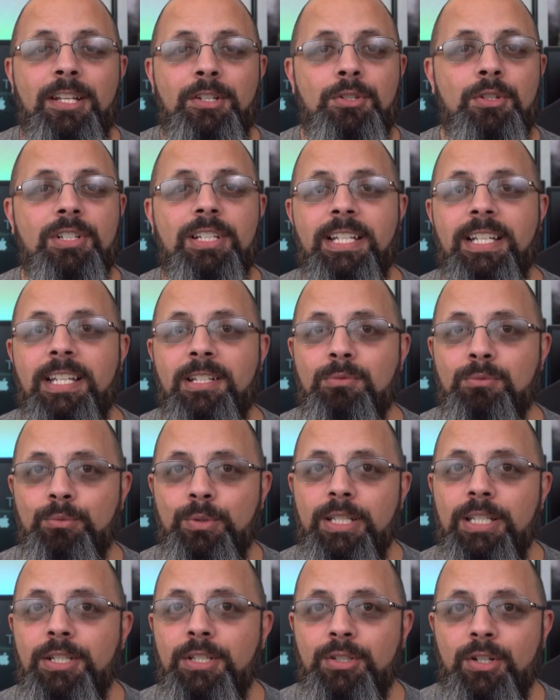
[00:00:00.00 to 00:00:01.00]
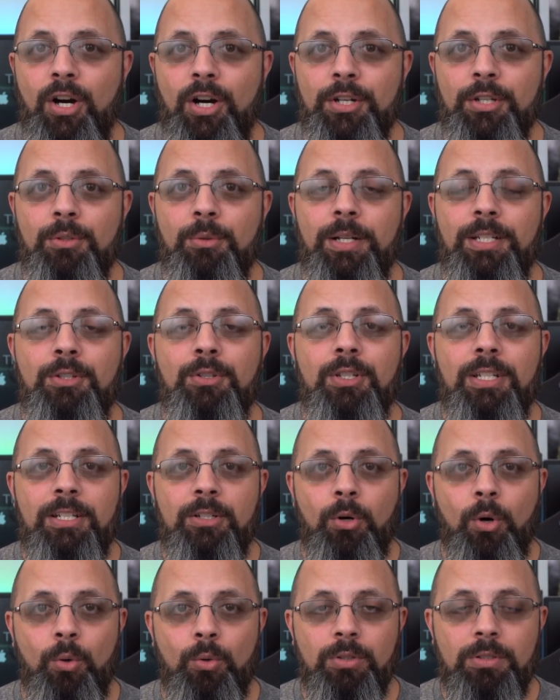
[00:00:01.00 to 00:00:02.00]
You're going to get really good audio and you can
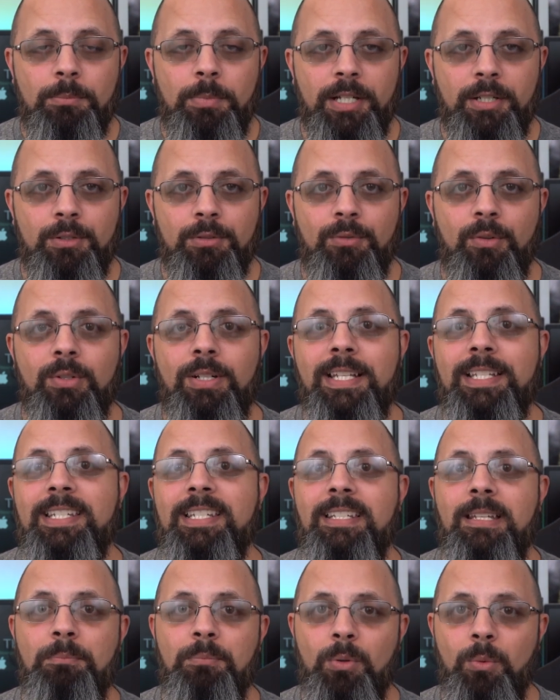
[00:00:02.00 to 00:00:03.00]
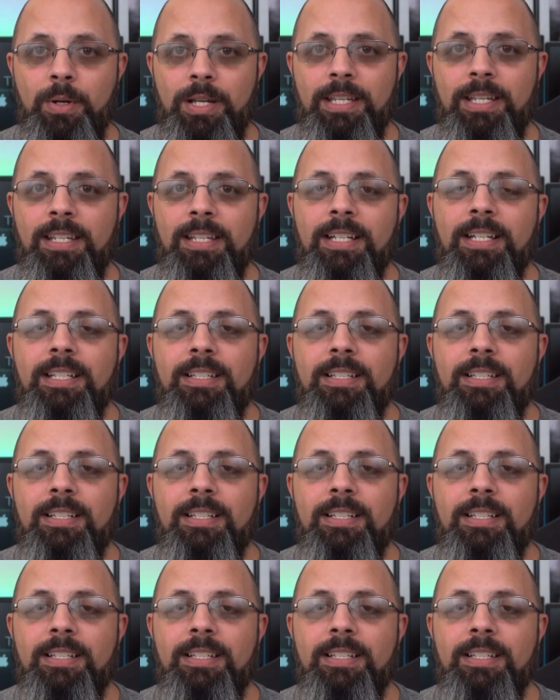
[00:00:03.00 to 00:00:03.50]
hold the microphone and step away.